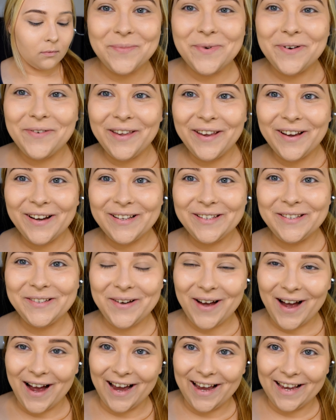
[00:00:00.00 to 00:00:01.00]
Moving on
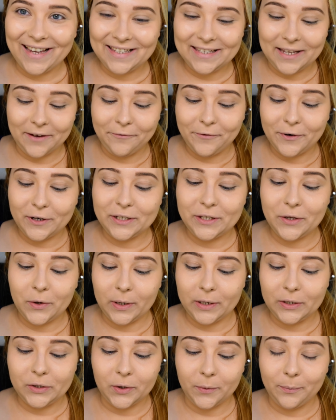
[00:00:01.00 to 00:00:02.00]
to eyes, I'm first
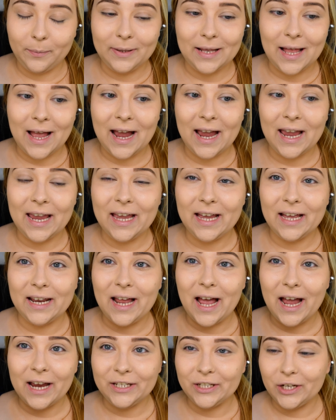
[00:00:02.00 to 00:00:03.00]
going to apply
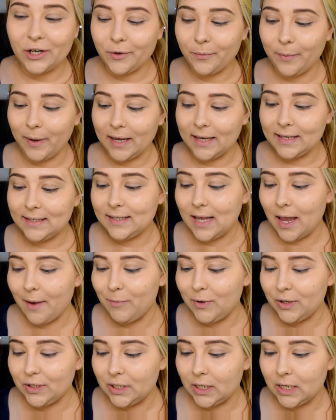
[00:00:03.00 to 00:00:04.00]
an eyeshadow base.
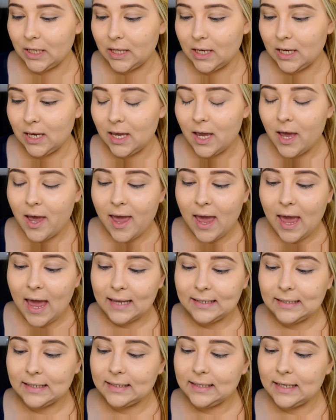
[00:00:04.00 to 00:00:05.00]
I'm using the
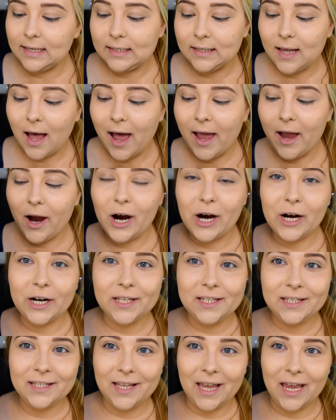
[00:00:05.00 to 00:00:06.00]
Essence's I
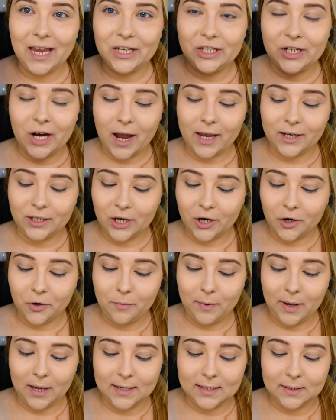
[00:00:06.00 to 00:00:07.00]
Heart Stage
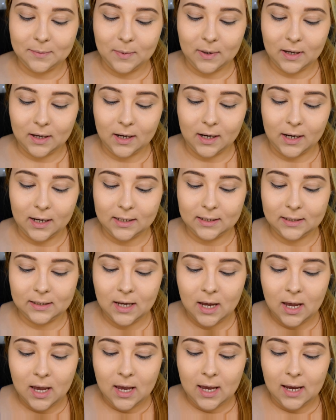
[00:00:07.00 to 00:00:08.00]
eyeshadow base
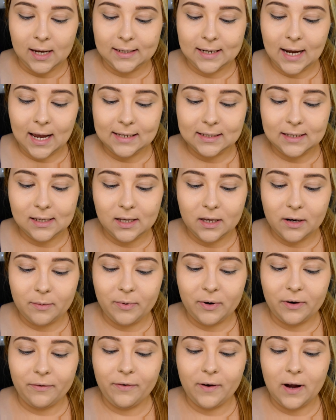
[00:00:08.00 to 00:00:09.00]
because it has a
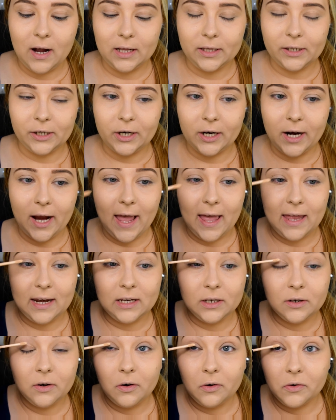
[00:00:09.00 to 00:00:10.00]
little bit of color and
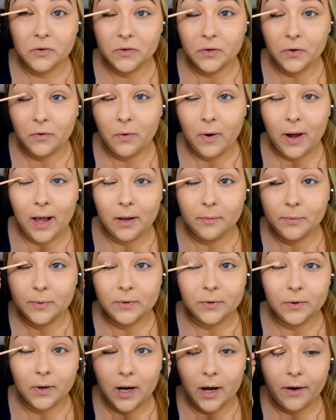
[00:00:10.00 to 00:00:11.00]
it also
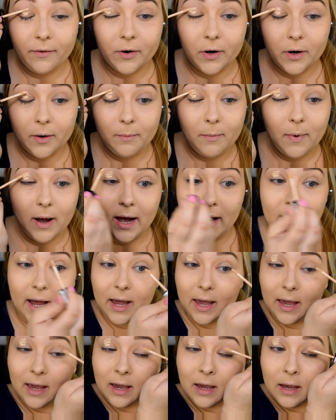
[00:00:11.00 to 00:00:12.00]
helps to cover
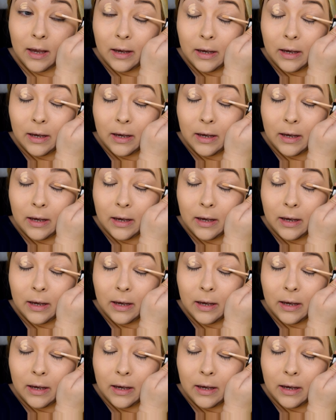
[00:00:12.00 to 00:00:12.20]
my